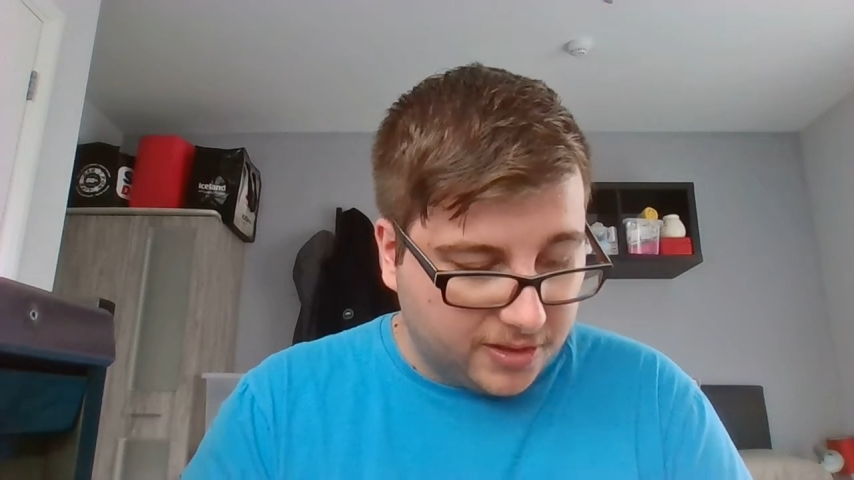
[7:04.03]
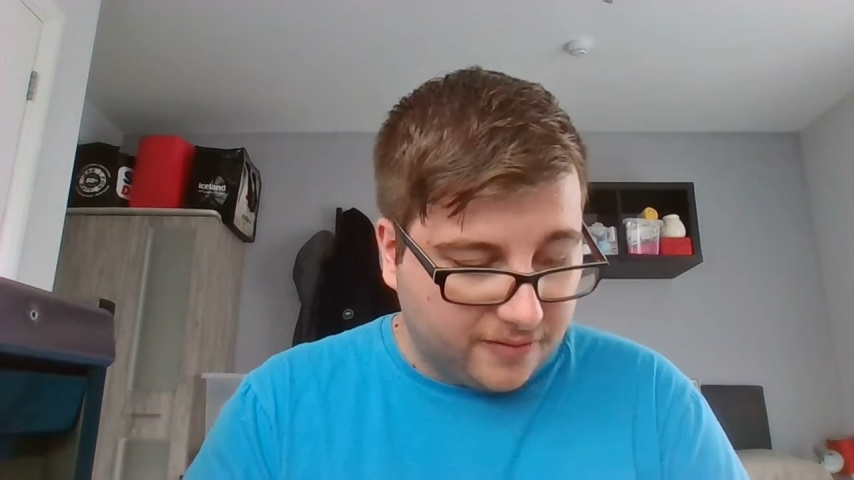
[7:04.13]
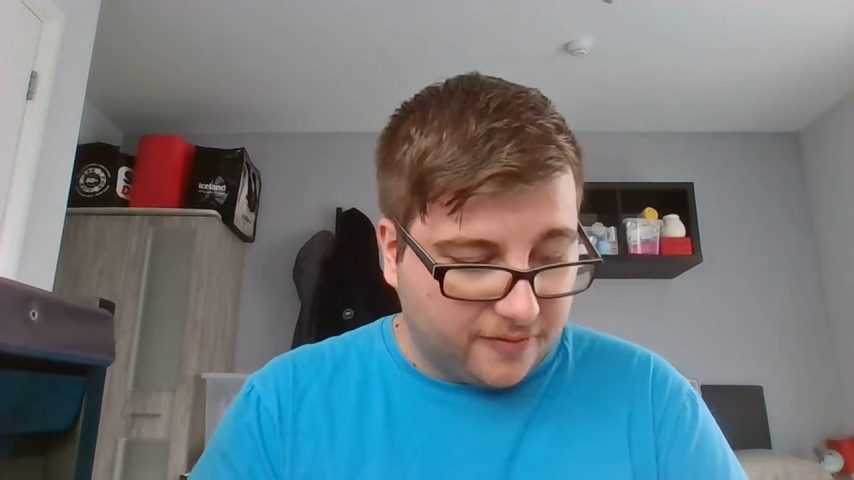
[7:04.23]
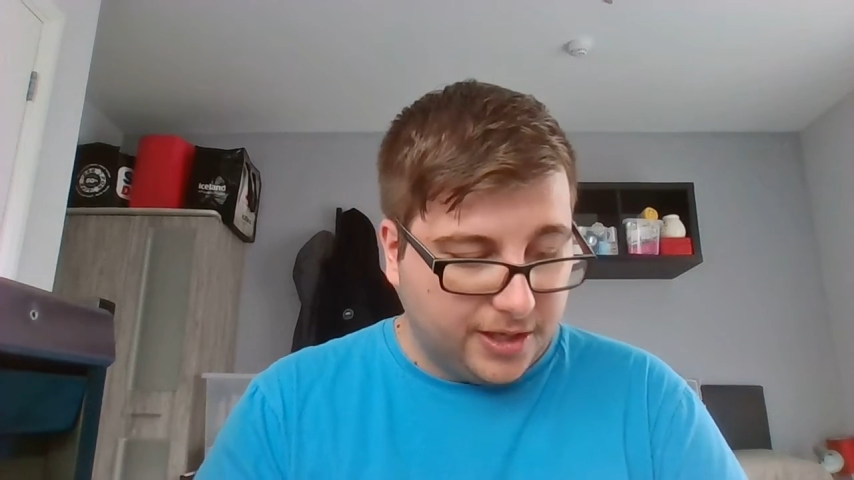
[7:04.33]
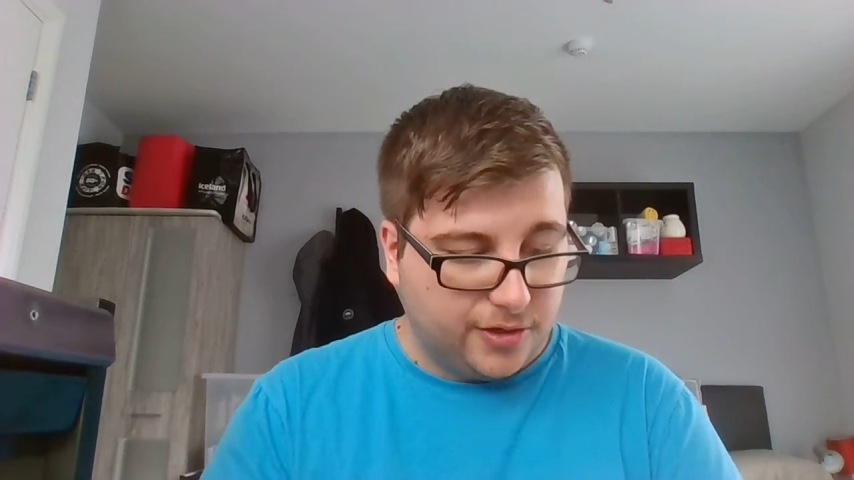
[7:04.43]
as
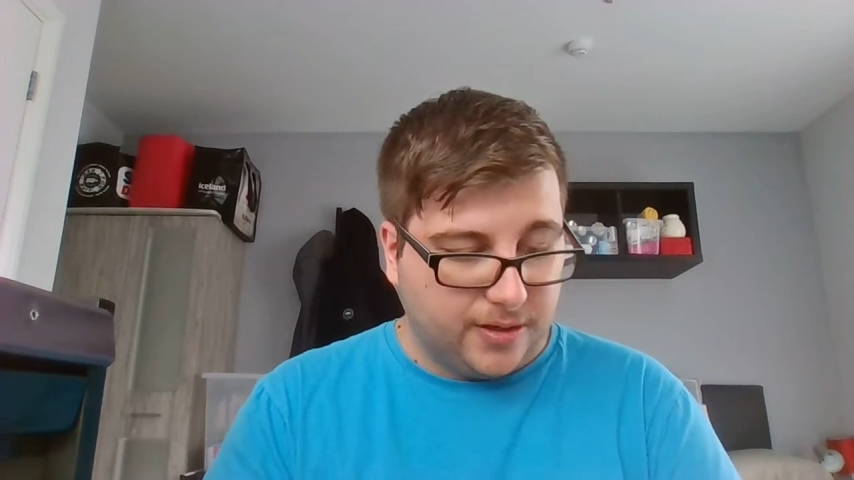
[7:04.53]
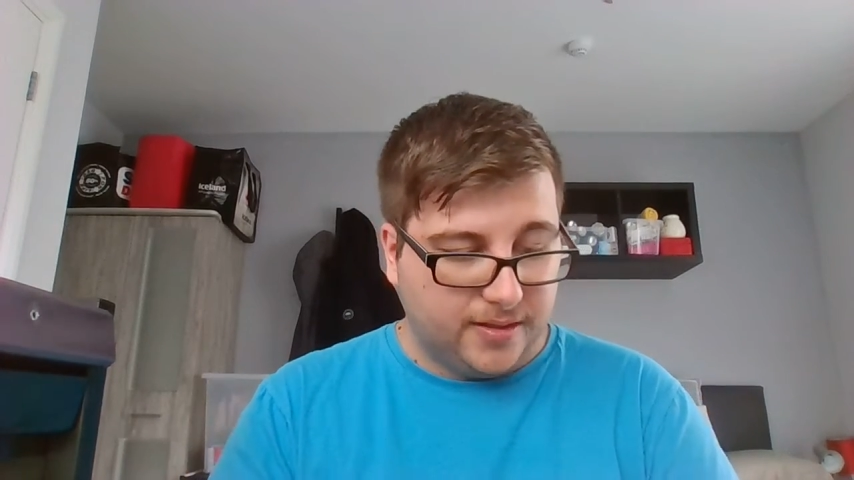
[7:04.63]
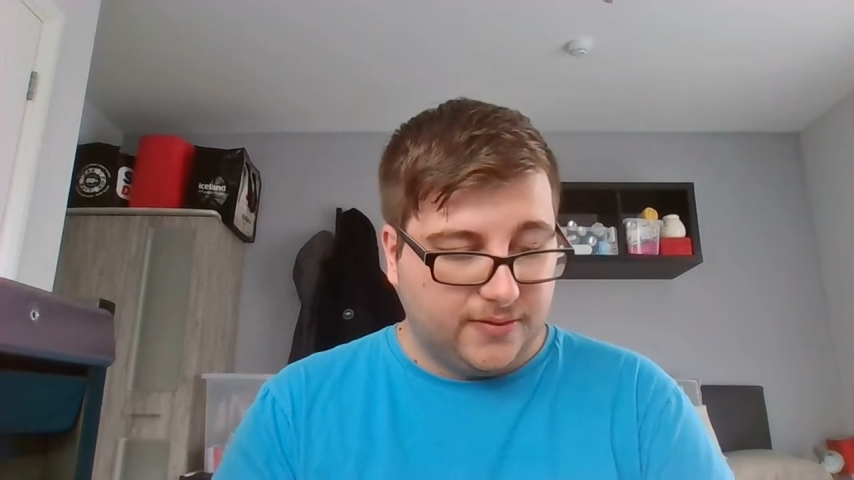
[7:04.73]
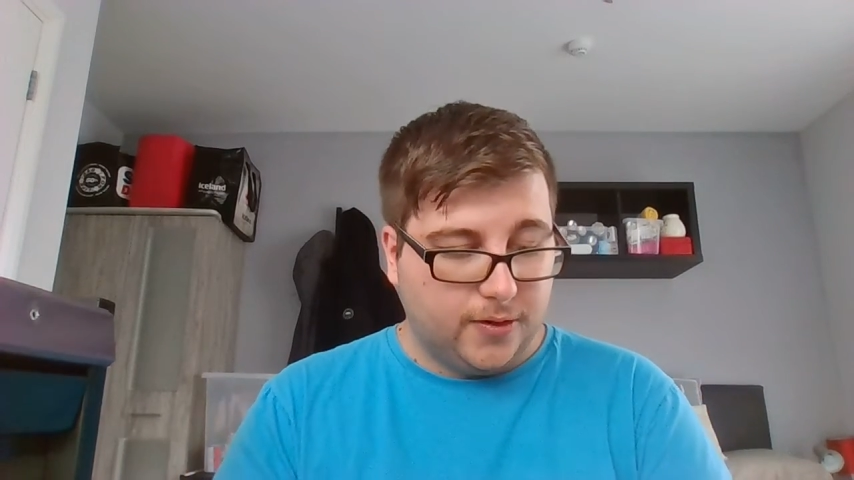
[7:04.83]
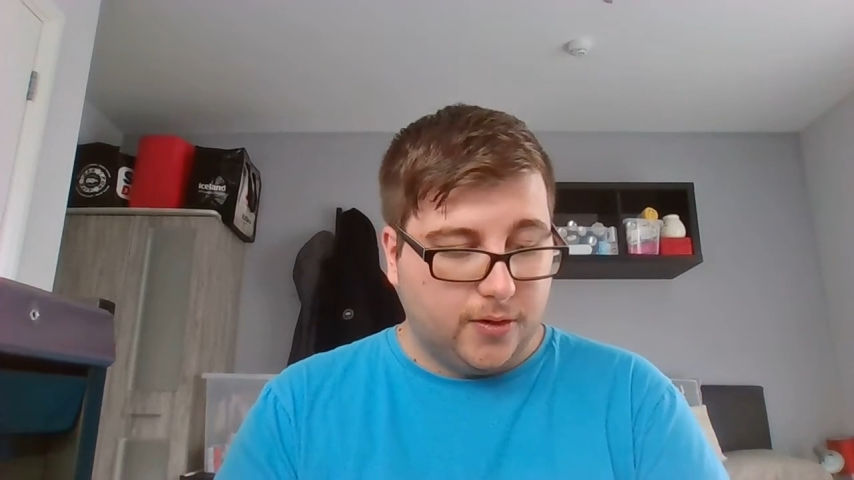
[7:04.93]
a free
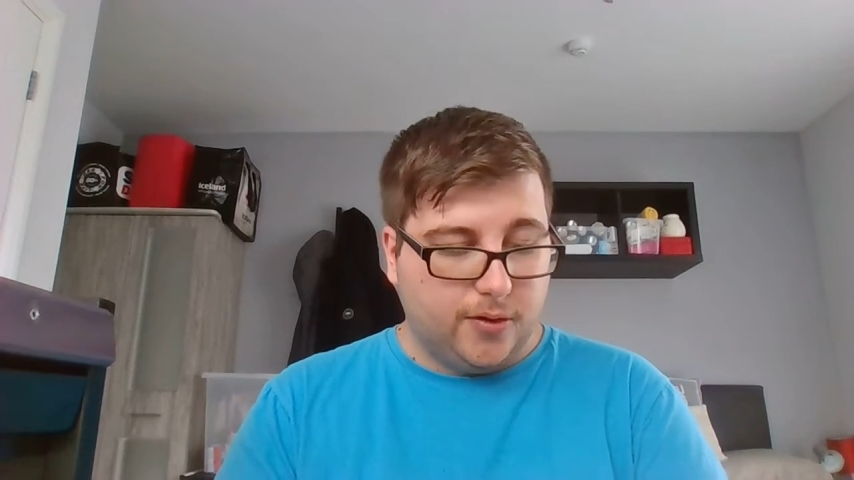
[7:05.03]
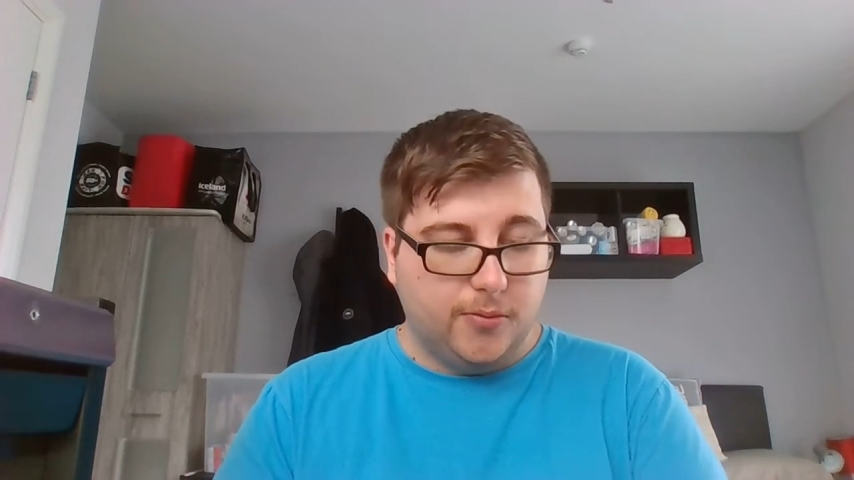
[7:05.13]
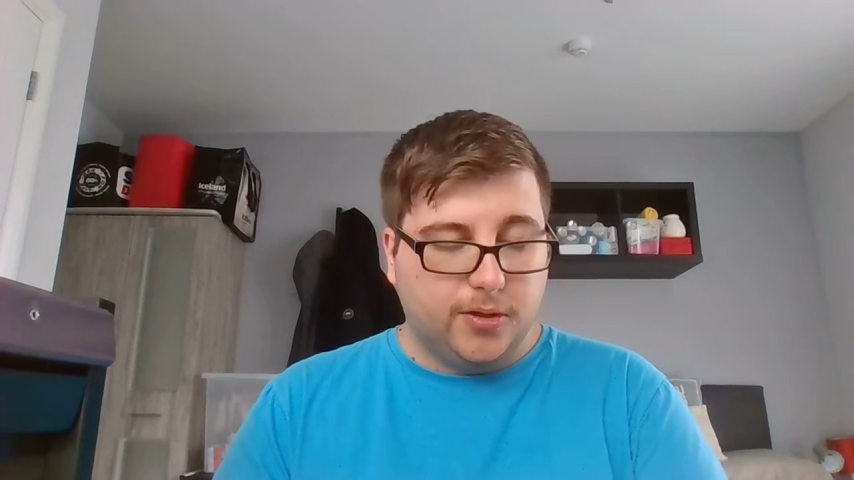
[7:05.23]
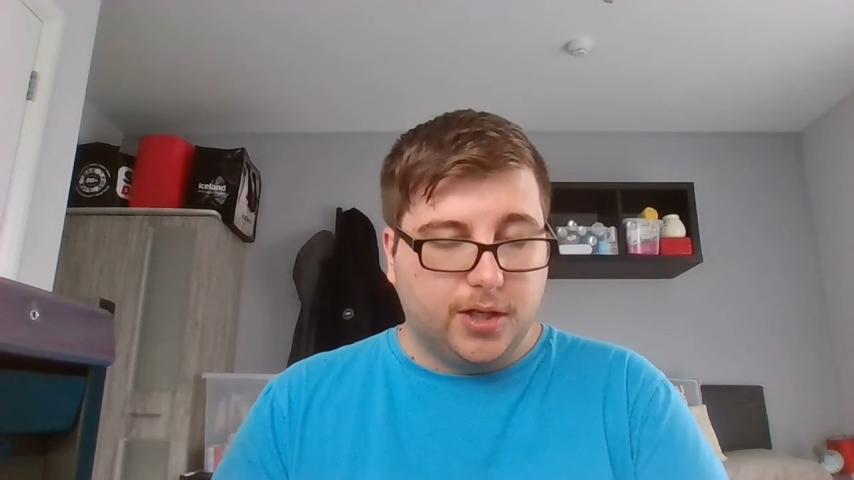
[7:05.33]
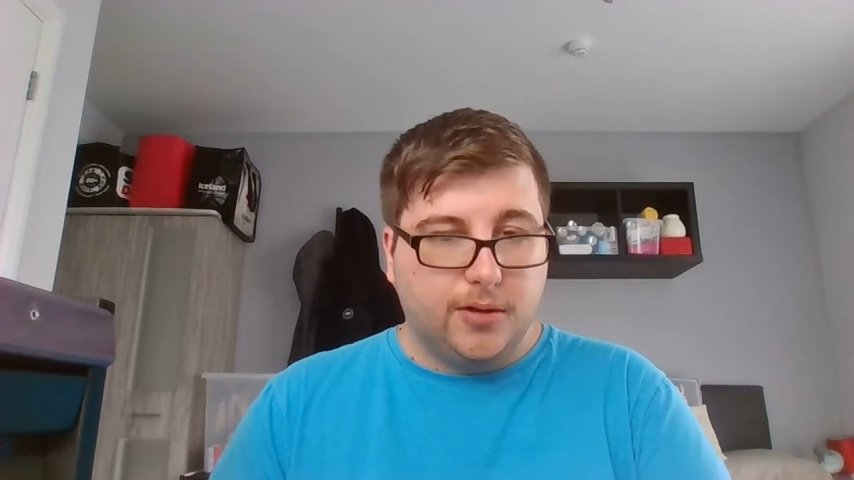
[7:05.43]
transfer
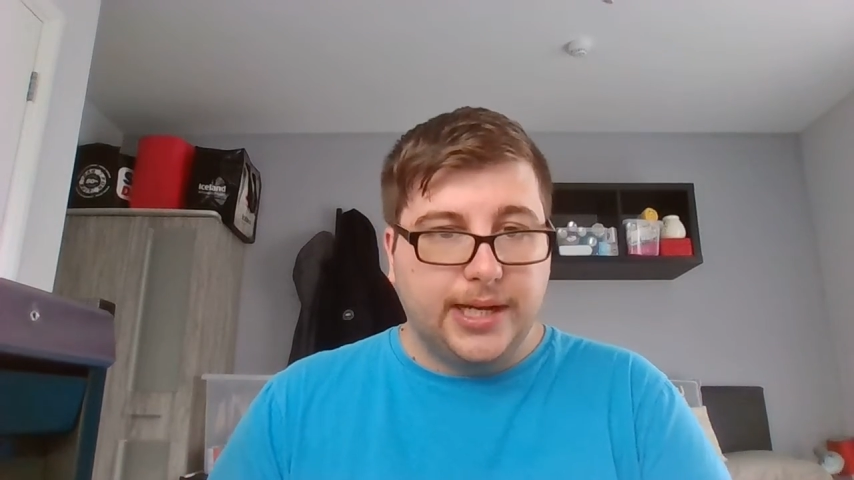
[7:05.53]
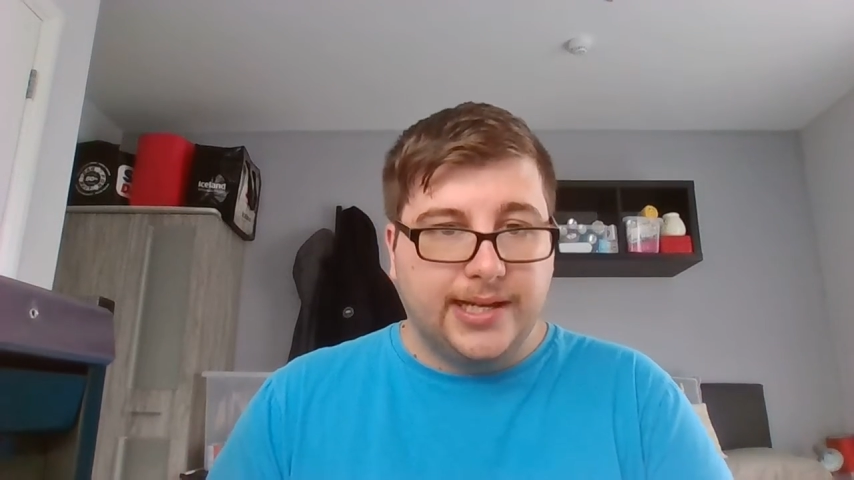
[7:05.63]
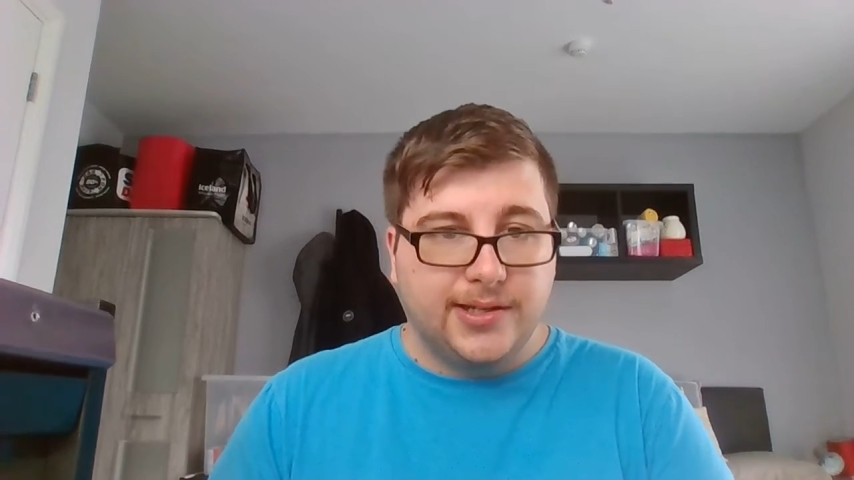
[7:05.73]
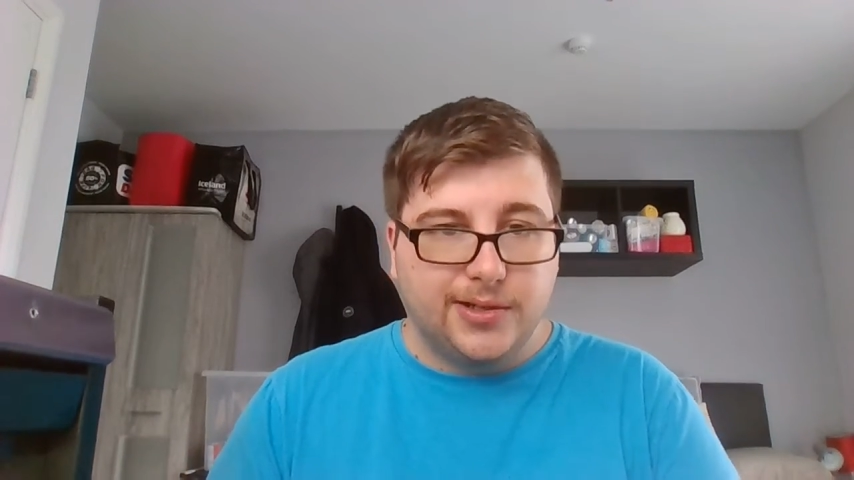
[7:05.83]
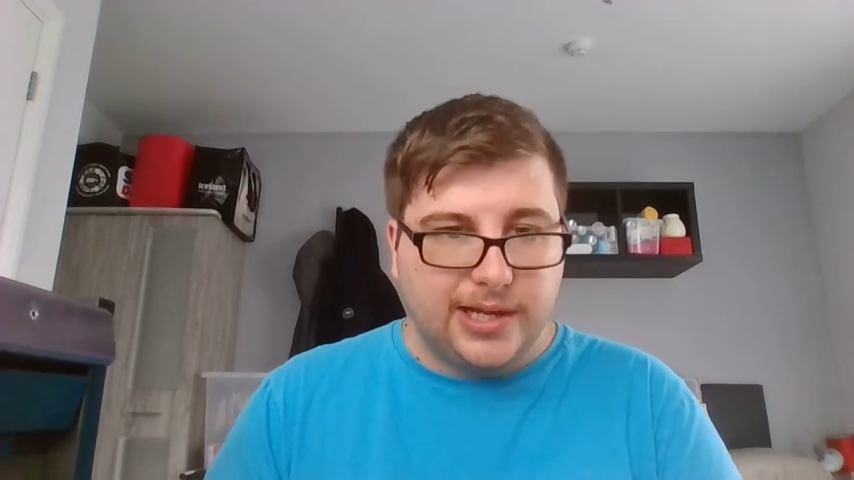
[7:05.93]
who will go
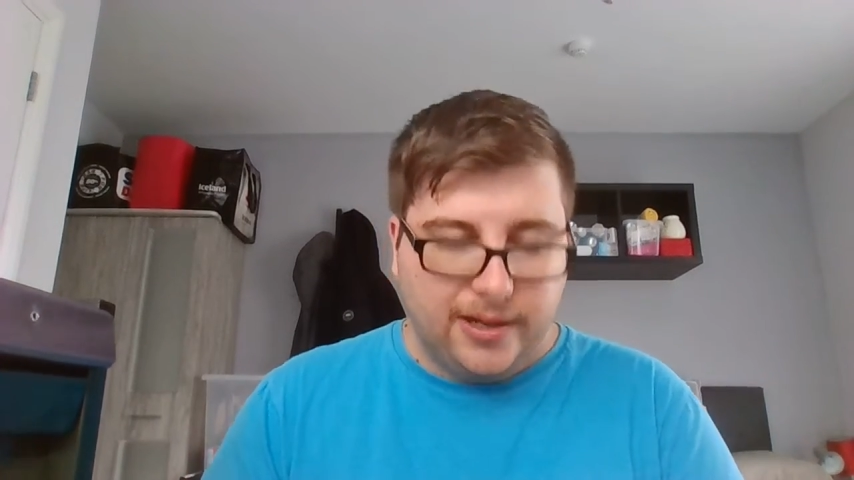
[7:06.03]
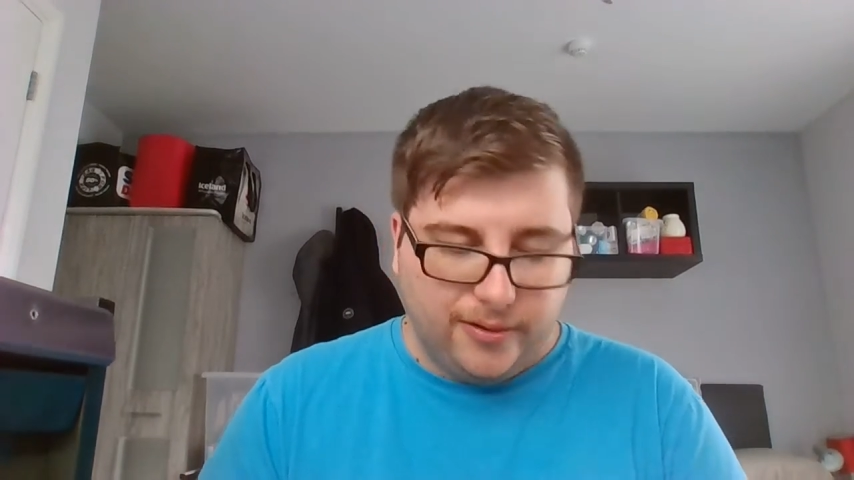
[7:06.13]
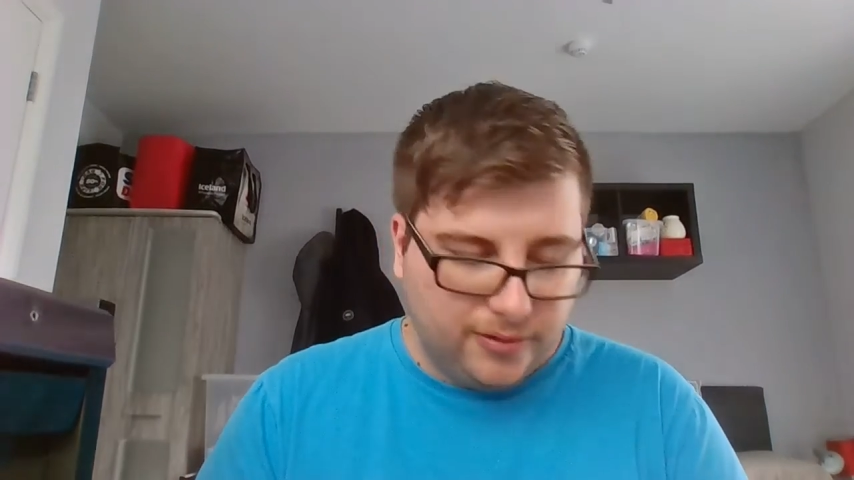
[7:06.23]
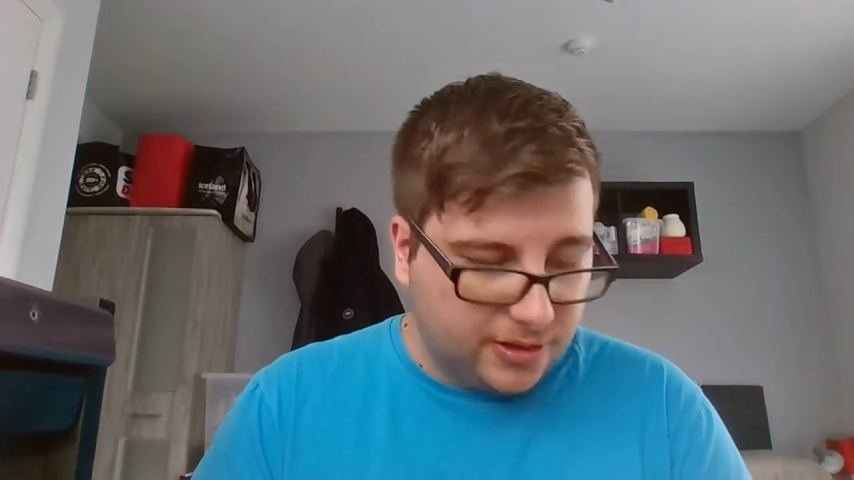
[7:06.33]
into their